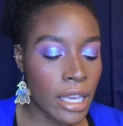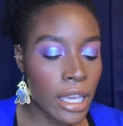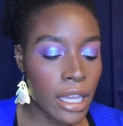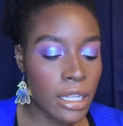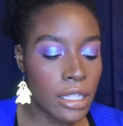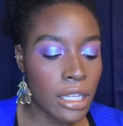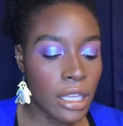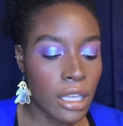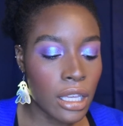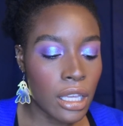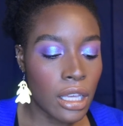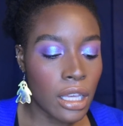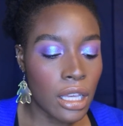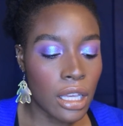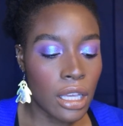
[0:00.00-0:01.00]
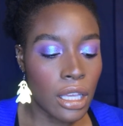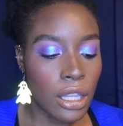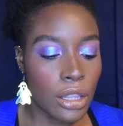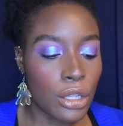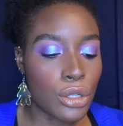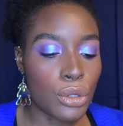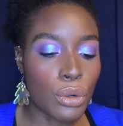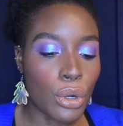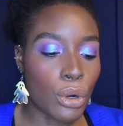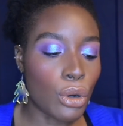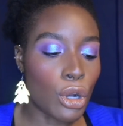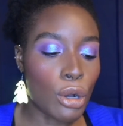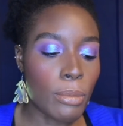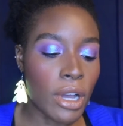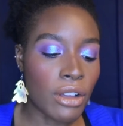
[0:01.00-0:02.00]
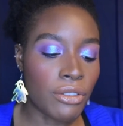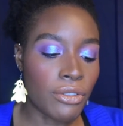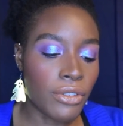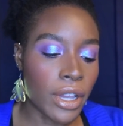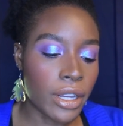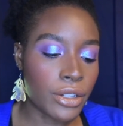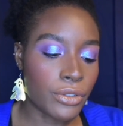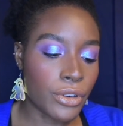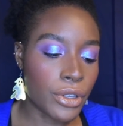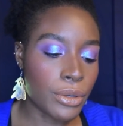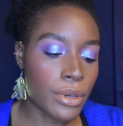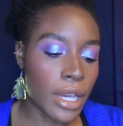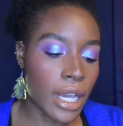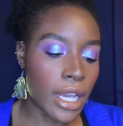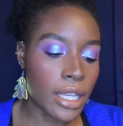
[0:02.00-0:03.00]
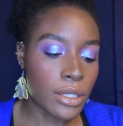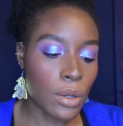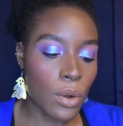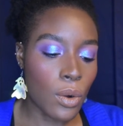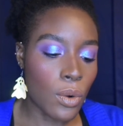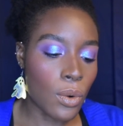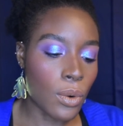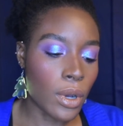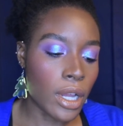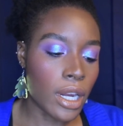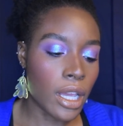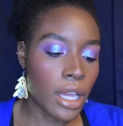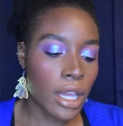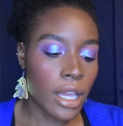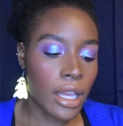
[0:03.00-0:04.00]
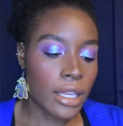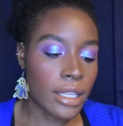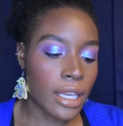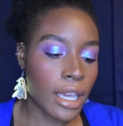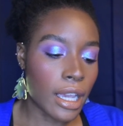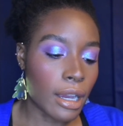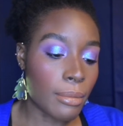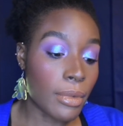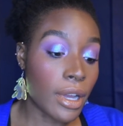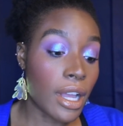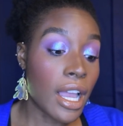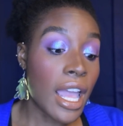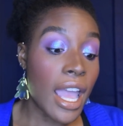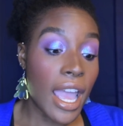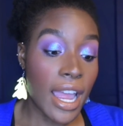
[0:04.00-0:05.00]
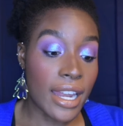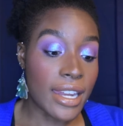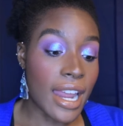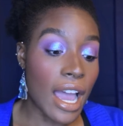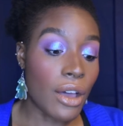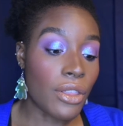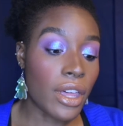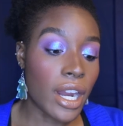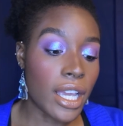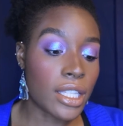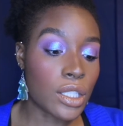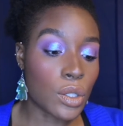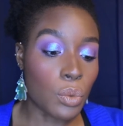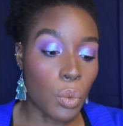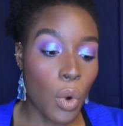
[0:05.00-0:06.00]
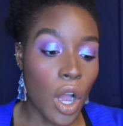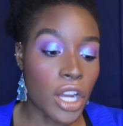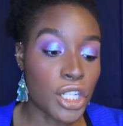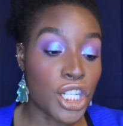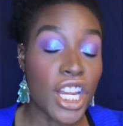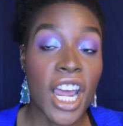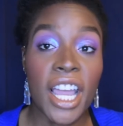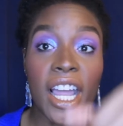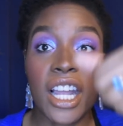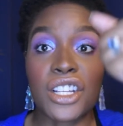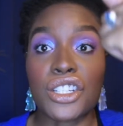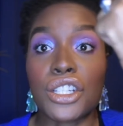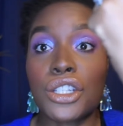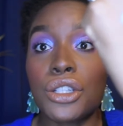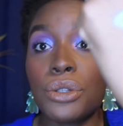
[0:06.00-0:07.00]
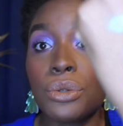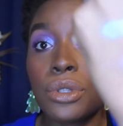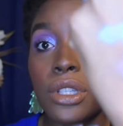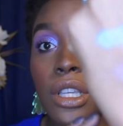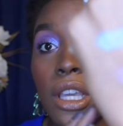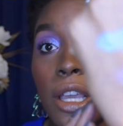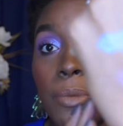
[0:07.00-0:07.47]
get the duochrome effect for you guys on camera. And now that I swatch it, I actually do see